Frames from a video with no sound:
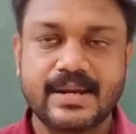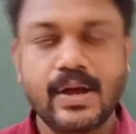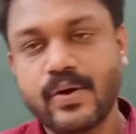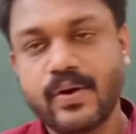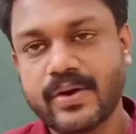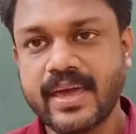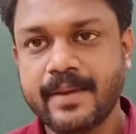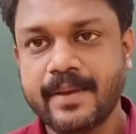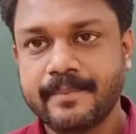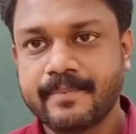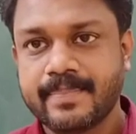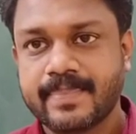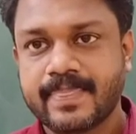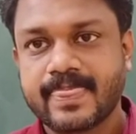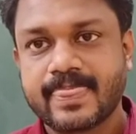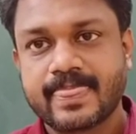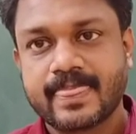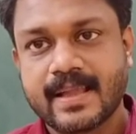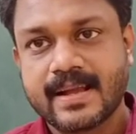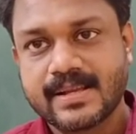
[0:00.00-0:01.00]
Okay,
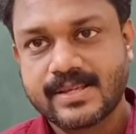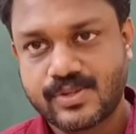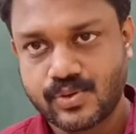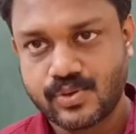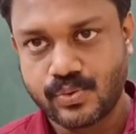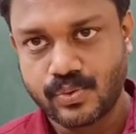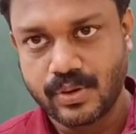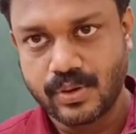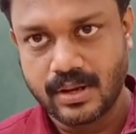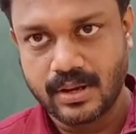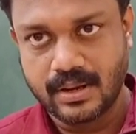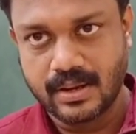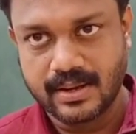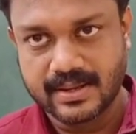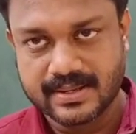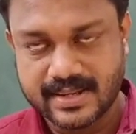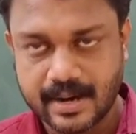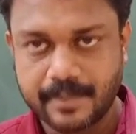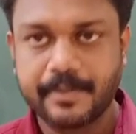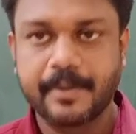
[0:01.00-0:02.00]

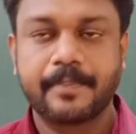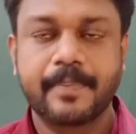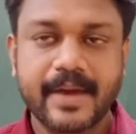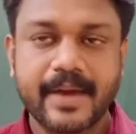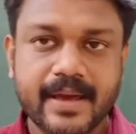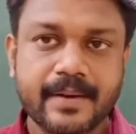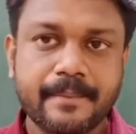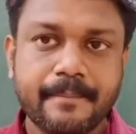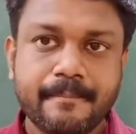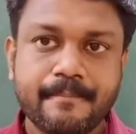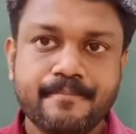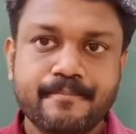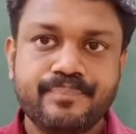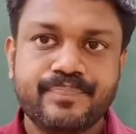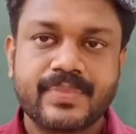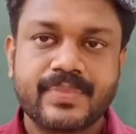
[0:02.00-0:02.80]
so start prepare.